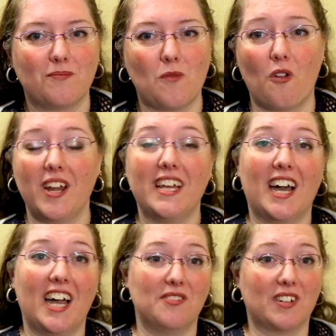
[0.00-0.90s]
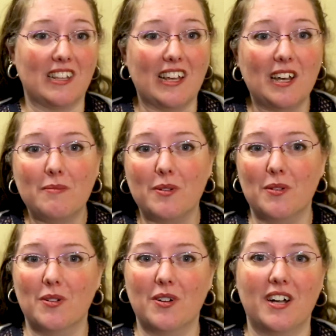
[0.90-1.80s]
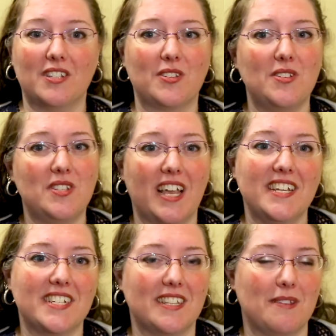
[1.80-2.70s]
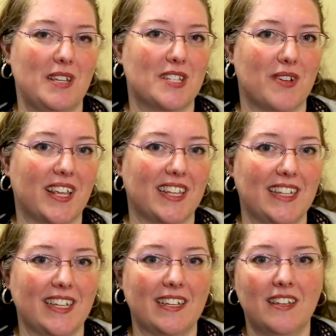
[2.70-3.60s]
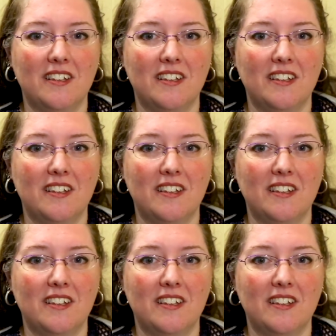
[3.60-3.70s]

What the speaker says: or any kind of club or association that meets regularly,